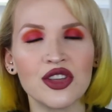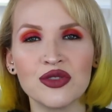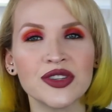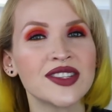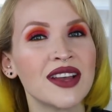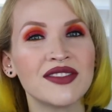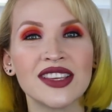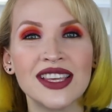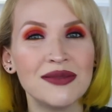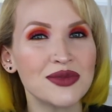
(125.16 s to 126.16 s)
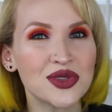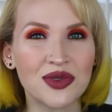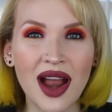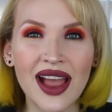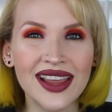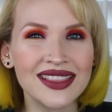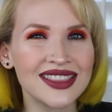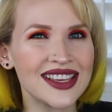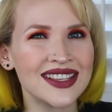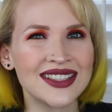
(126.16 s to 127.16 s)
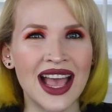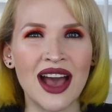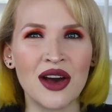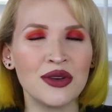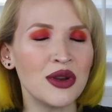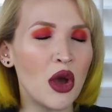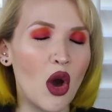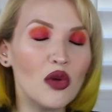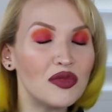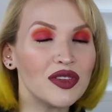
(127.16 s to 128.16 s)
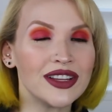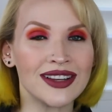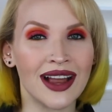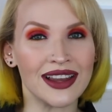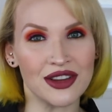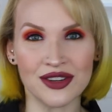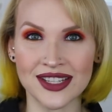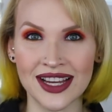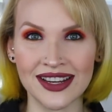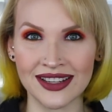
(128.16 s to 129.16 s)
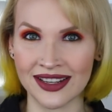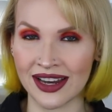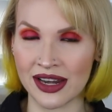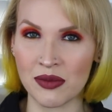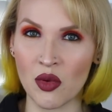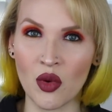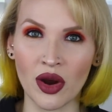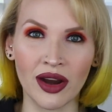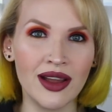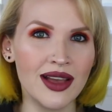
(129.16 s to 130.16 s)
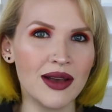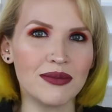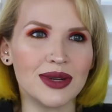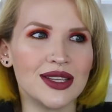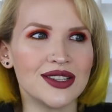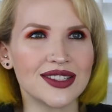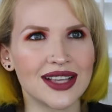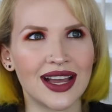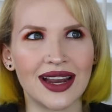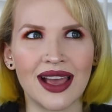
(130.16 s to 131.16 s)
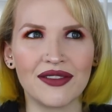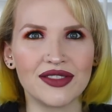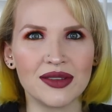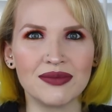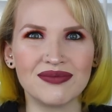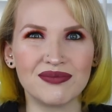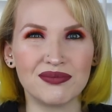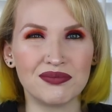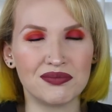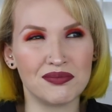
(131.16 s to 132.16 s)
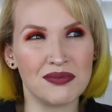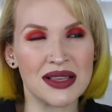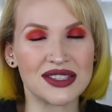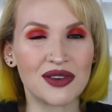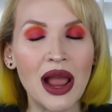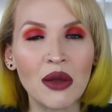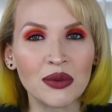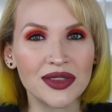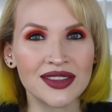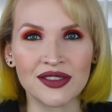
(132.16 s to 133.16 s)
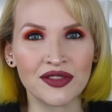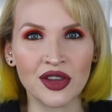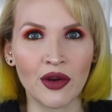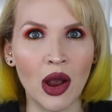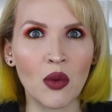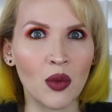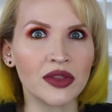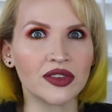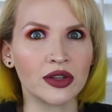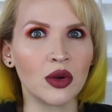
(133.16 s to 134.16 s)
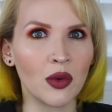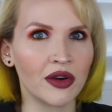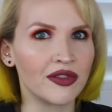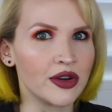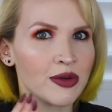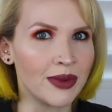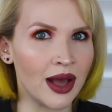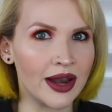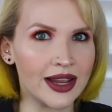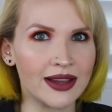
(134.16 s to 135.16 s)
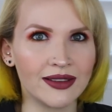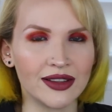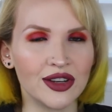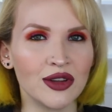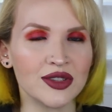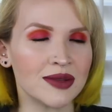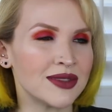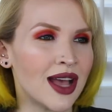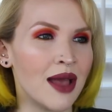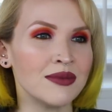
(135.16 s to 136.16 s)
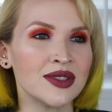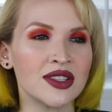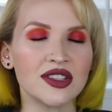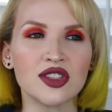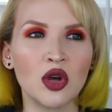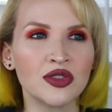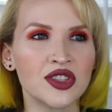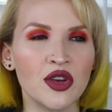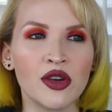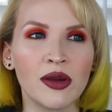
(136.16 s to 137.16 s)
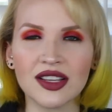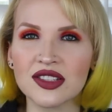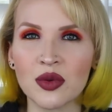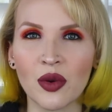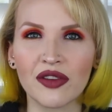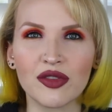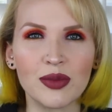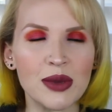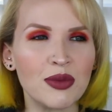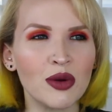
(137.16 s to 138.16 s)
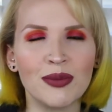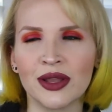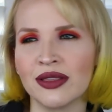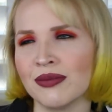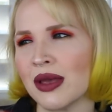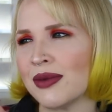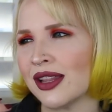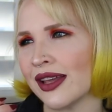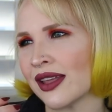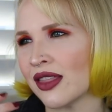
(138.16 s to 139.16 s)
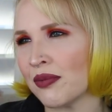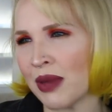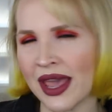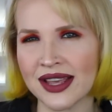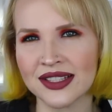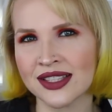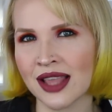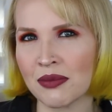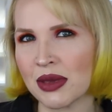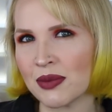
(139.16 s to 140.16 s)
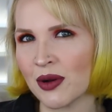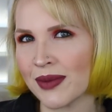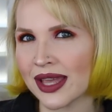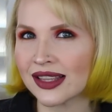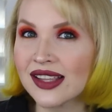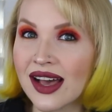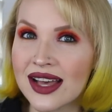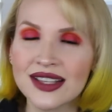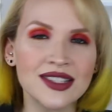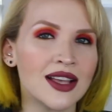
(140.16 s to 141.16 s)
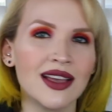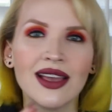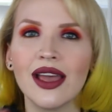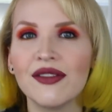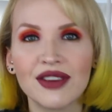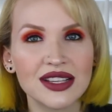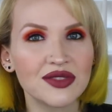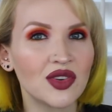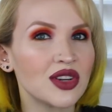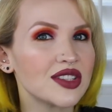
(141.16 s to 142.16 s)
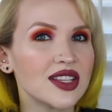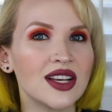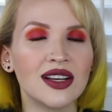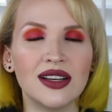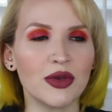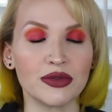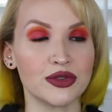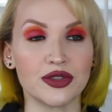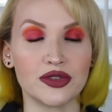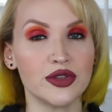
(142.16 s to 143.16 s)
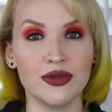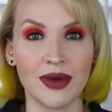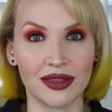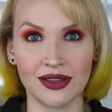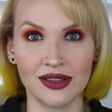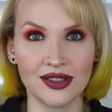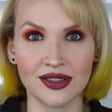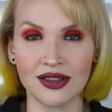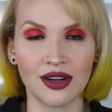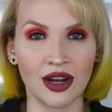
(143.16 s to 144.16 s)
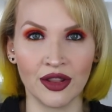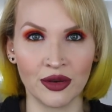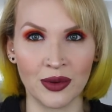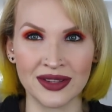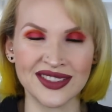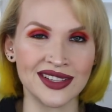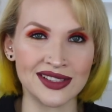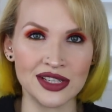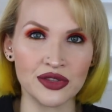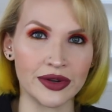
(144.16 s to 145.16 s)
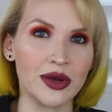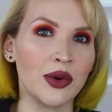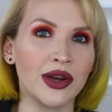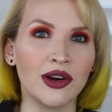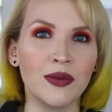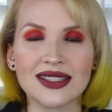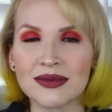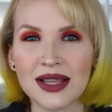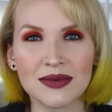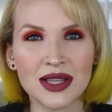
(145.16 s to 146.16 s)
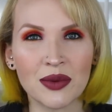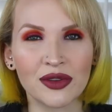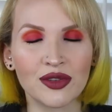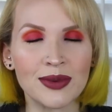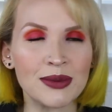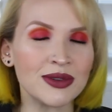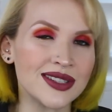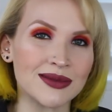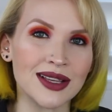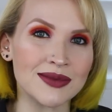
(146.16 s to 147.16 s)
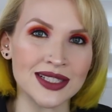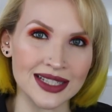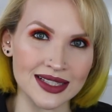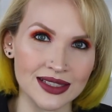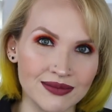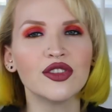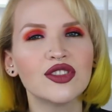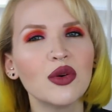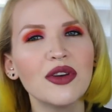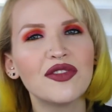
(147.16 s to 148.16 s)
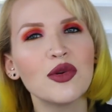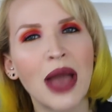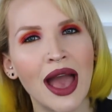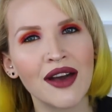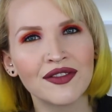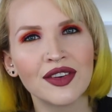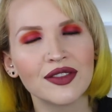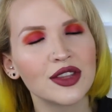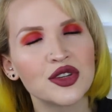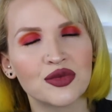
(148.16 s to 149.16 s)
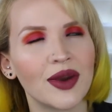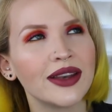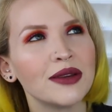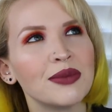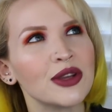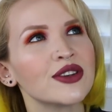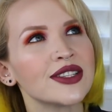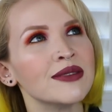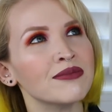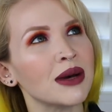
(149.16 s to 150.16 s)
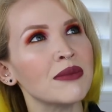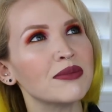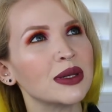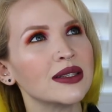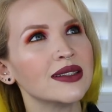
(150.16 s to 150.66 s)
You just have to keep trying things out, hopefully not irritating it anymore, but you just kind of have to mess around with it to figure out what's gonna work for your body. You know, sometimes the salt soak doesn't work for people, but maybe like the paste that people make does and vice versa. Those are just two methods. There are other ones like tea tree oil. Sometimes that works for people, sometimes it doesn't. So if you have the dreaded piercing bump,